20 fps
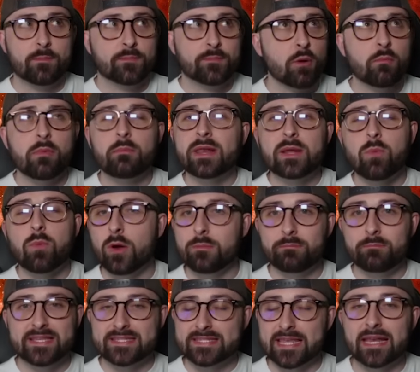probably
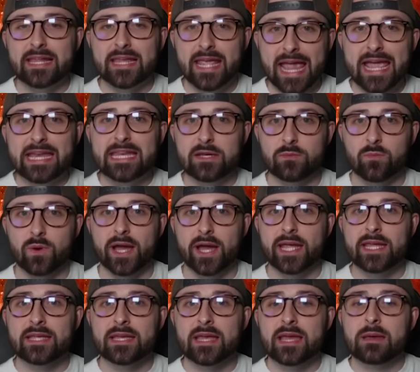won't be selling
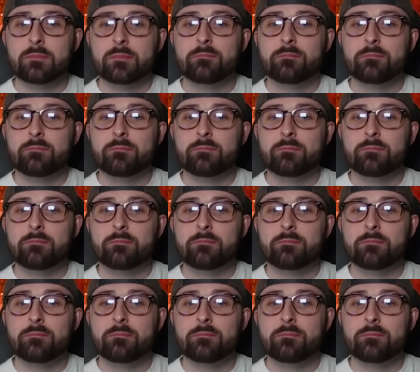anyway,